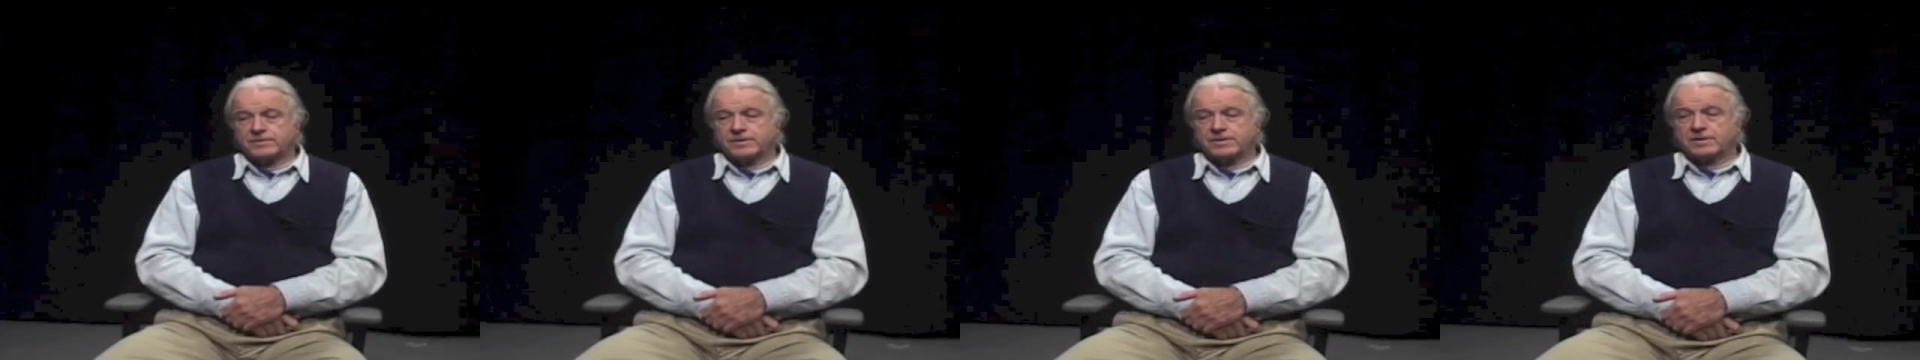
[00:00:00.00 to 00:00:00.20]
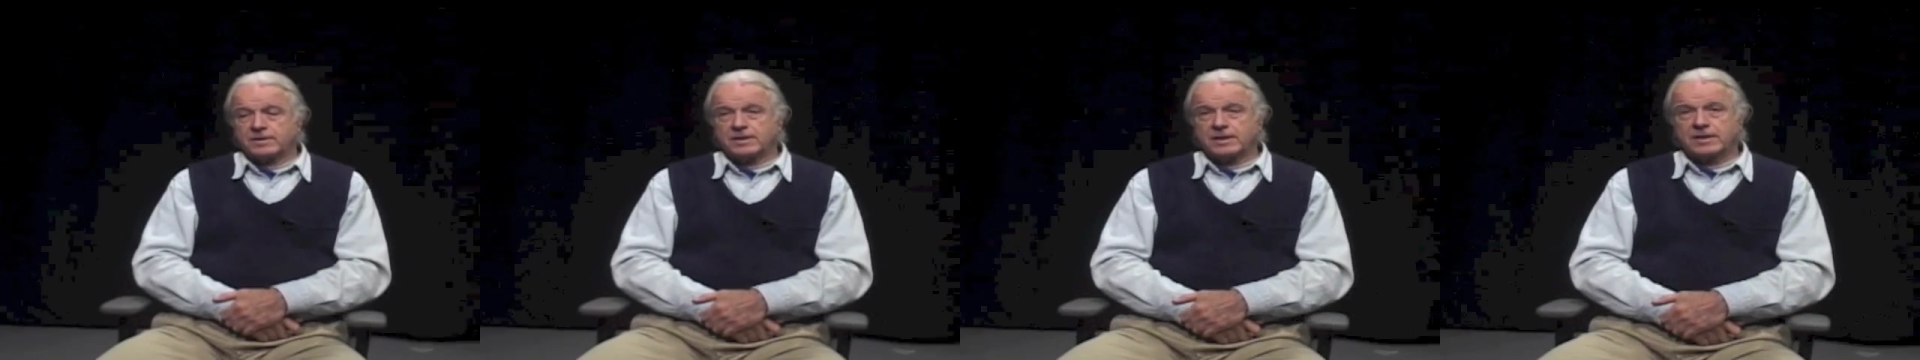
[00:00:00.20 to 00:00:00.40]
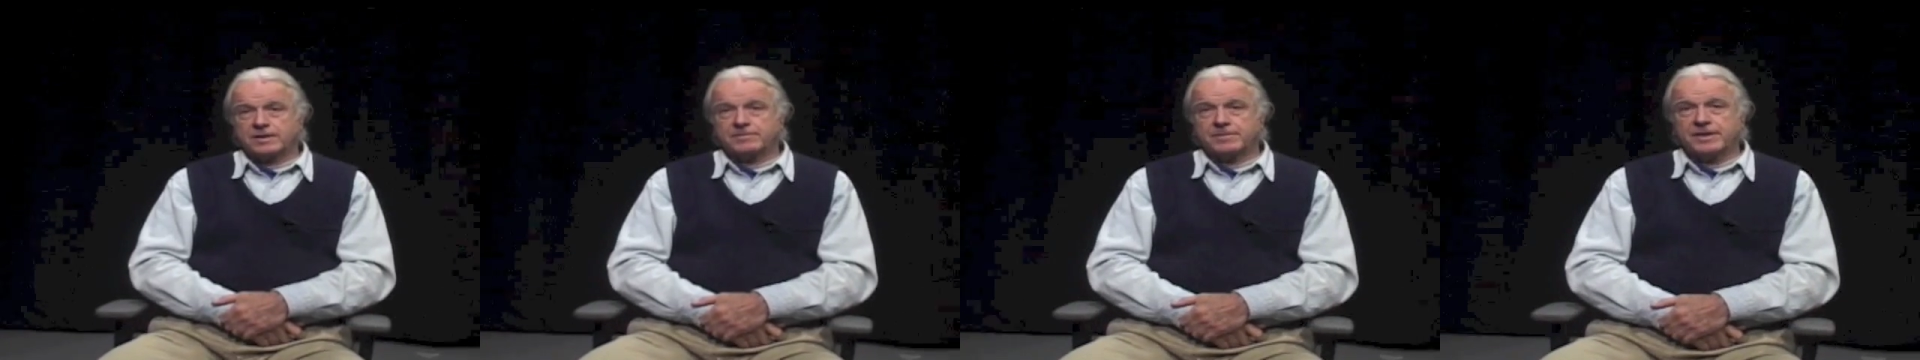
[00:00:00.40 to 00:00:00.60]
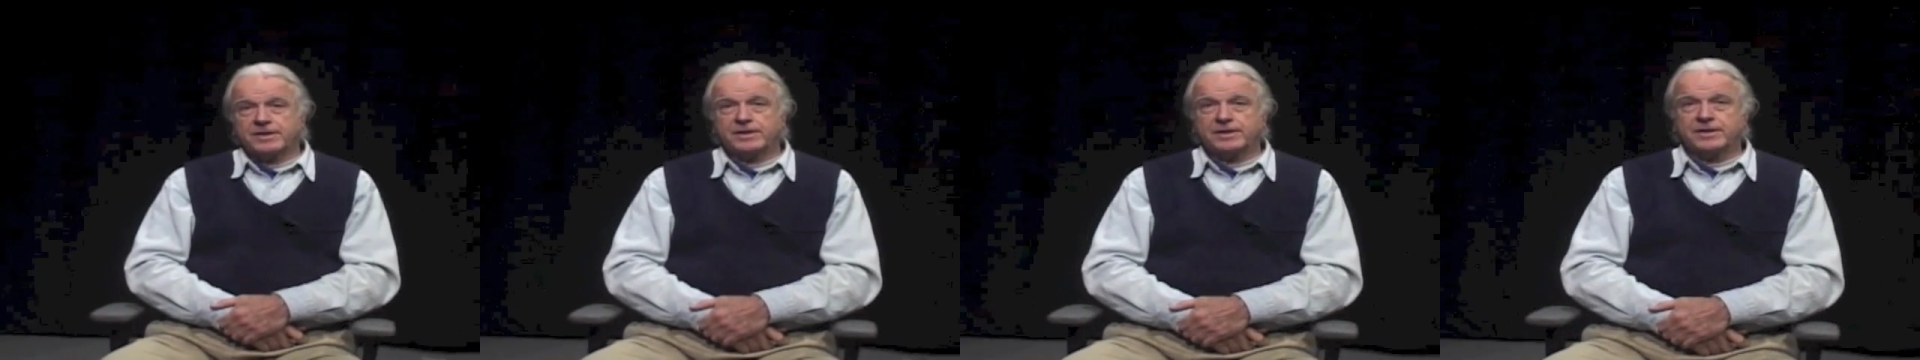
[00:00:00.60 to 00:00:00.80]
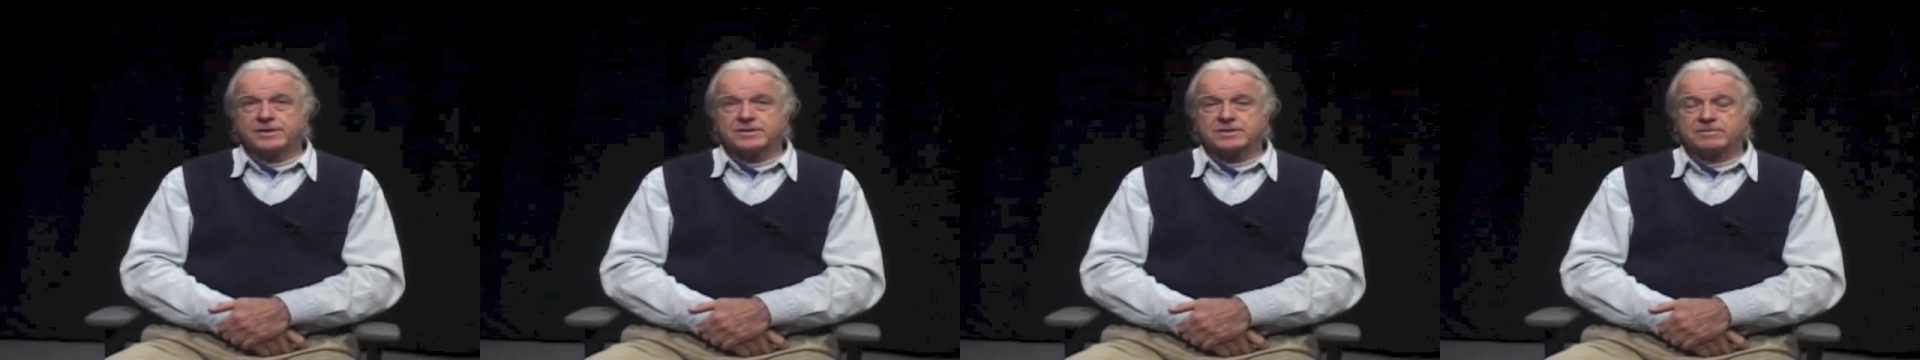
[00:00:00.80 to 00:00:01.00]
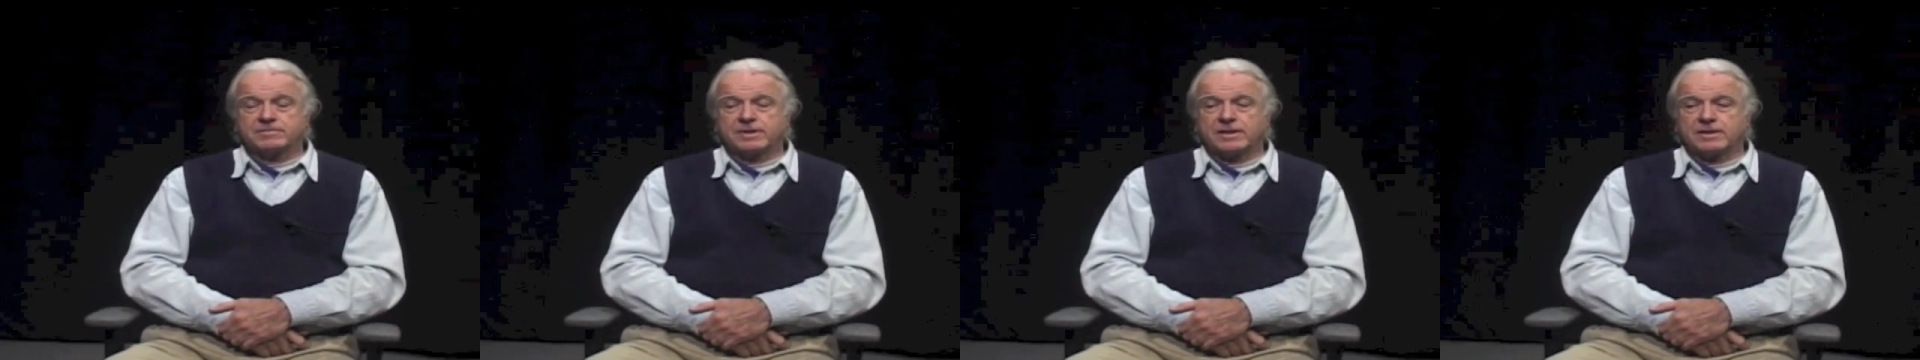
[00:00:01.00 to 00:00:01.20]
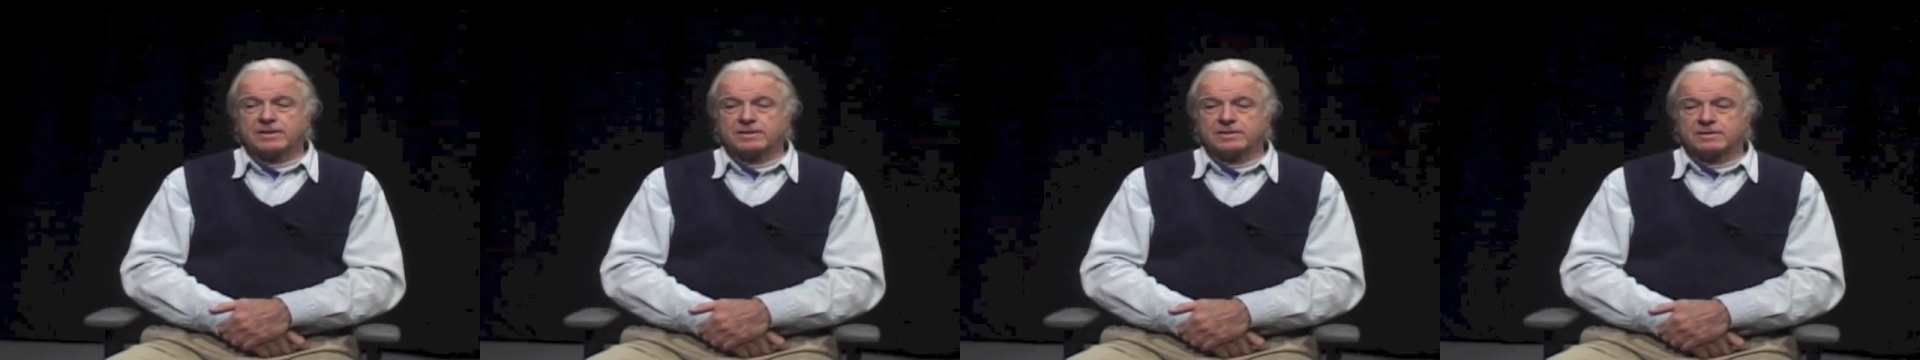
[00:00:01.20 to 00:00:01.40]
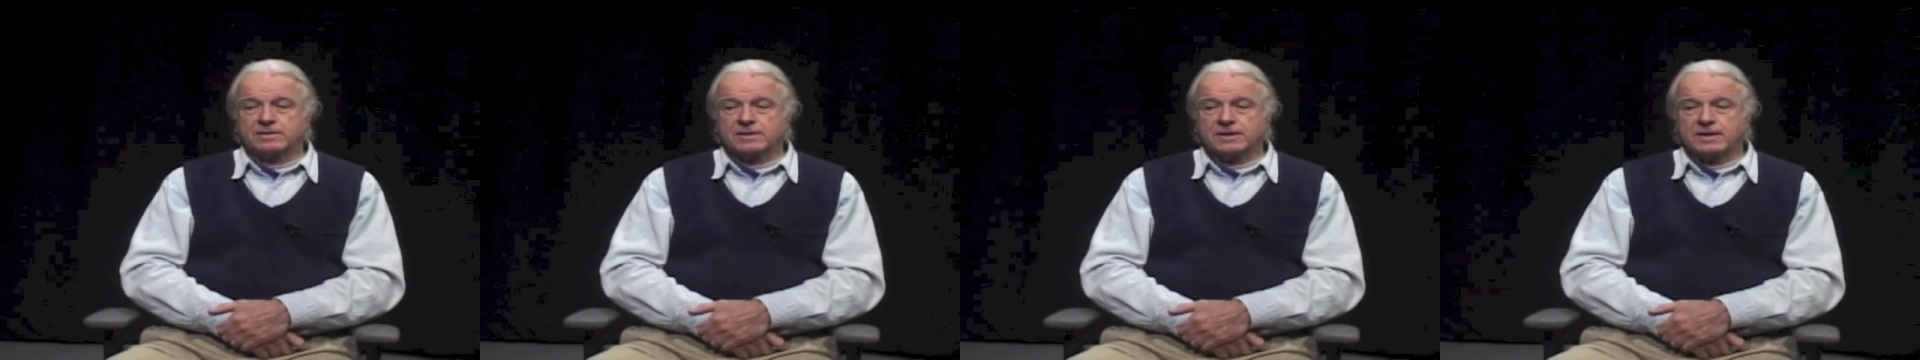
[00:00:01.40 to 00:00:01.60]
I've done a lot of paintings
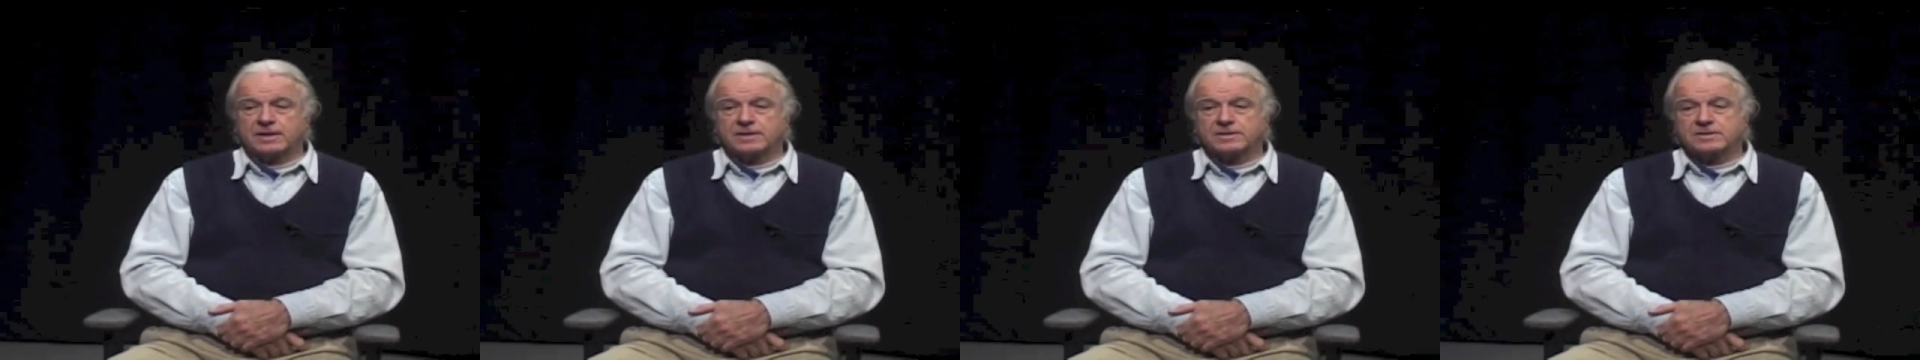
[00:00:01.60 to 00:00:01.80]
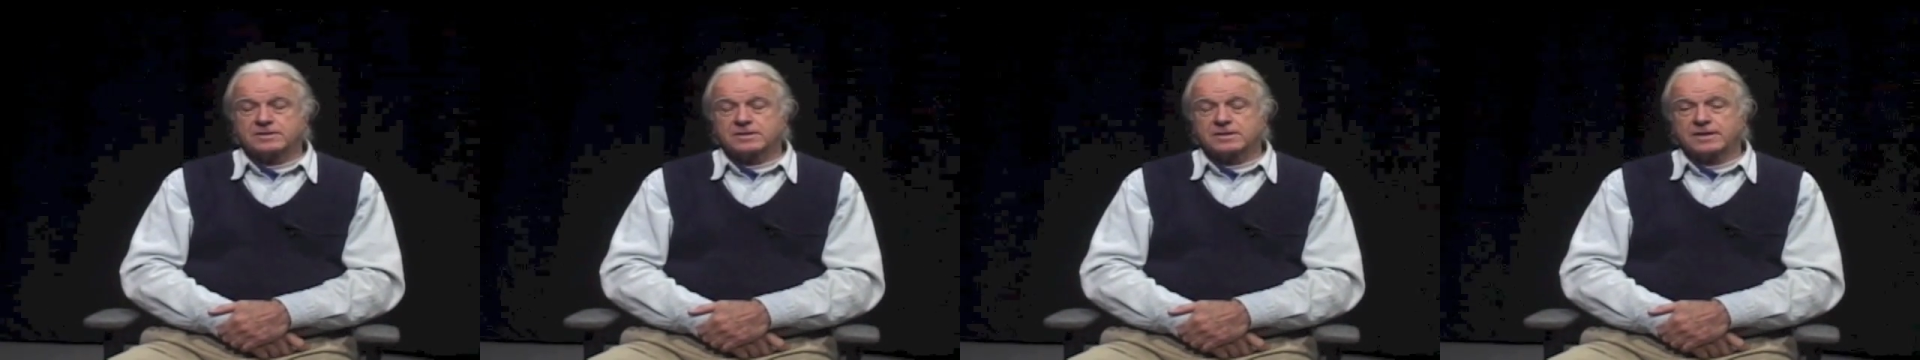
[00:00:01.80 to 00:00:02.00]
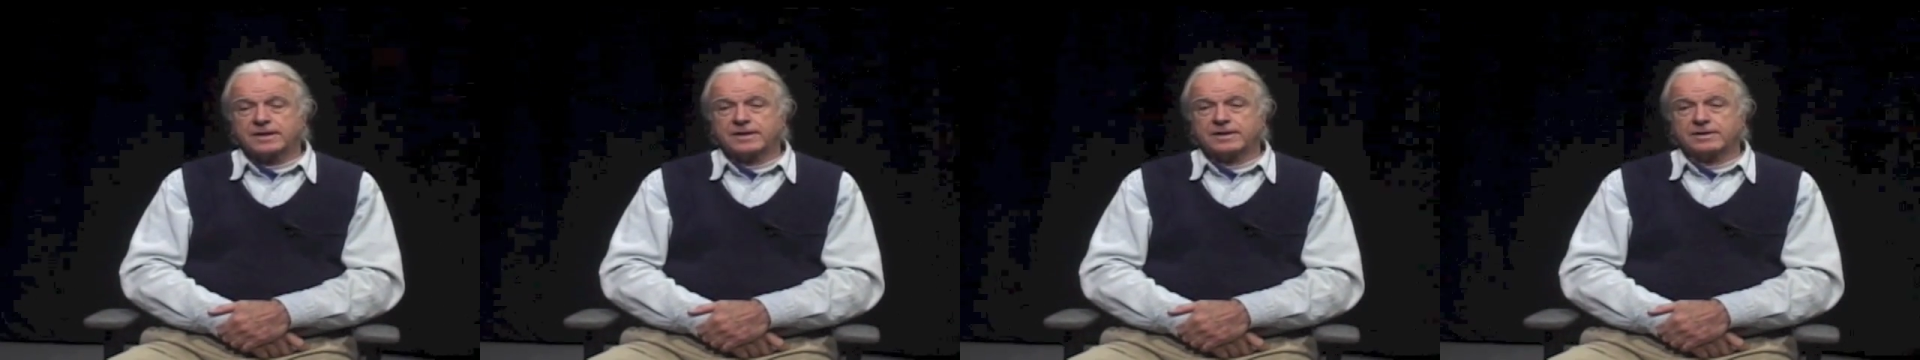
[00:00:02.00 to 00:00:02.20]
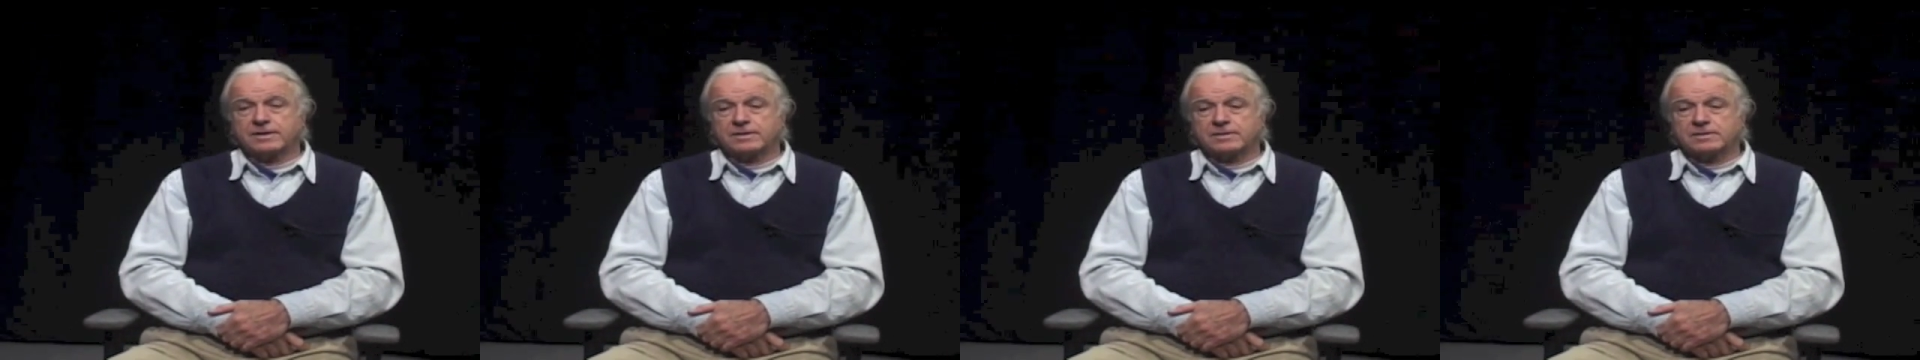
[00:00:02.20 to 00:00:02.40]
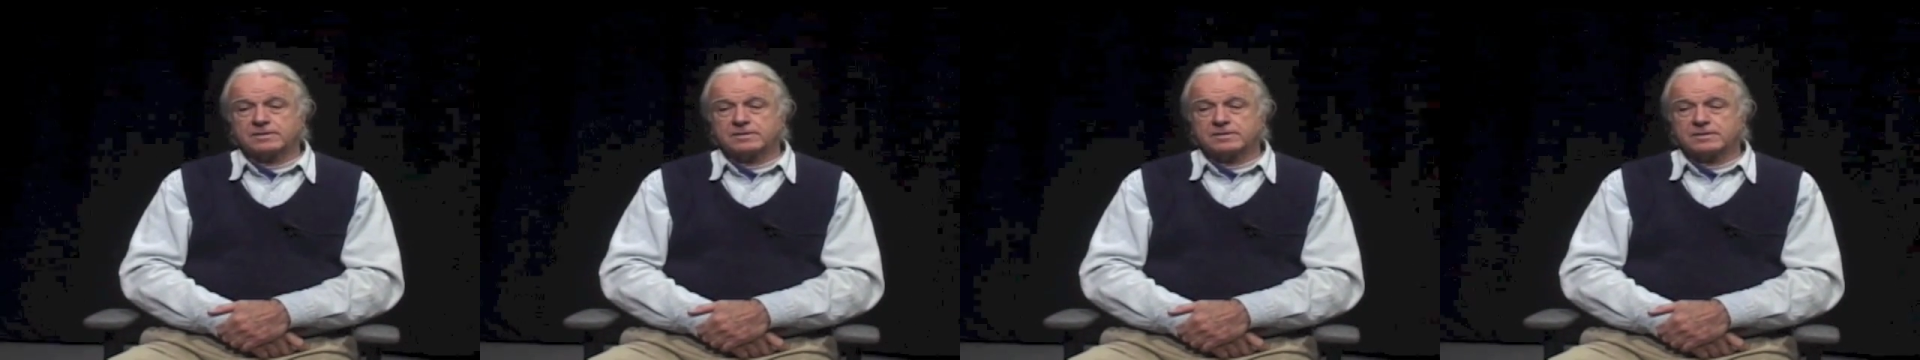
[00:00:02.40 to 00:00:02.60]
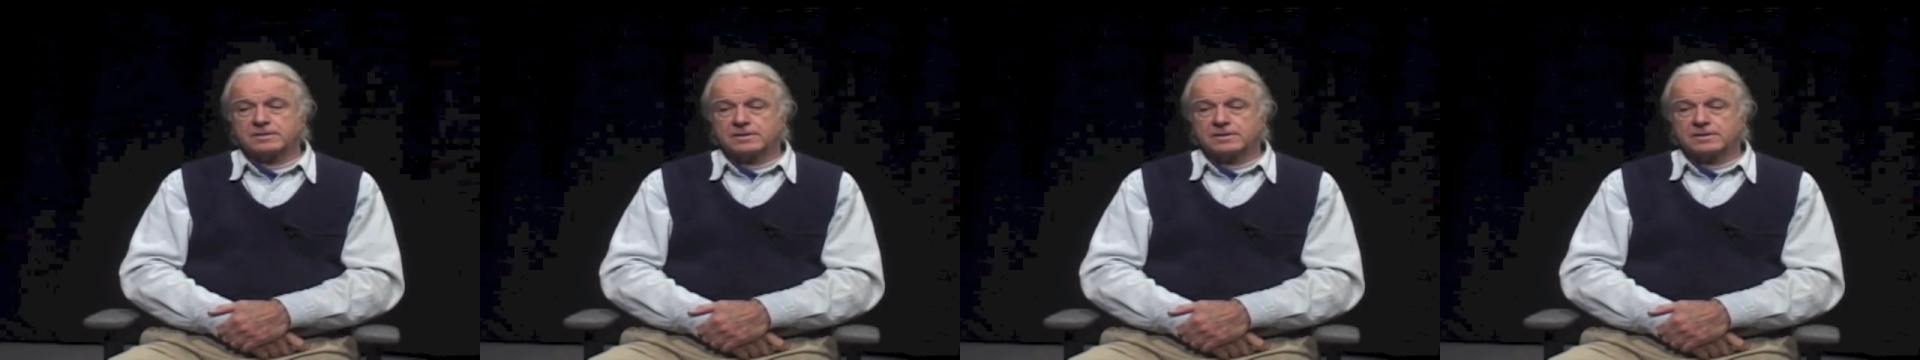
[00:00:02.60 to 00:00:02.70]
about that scale,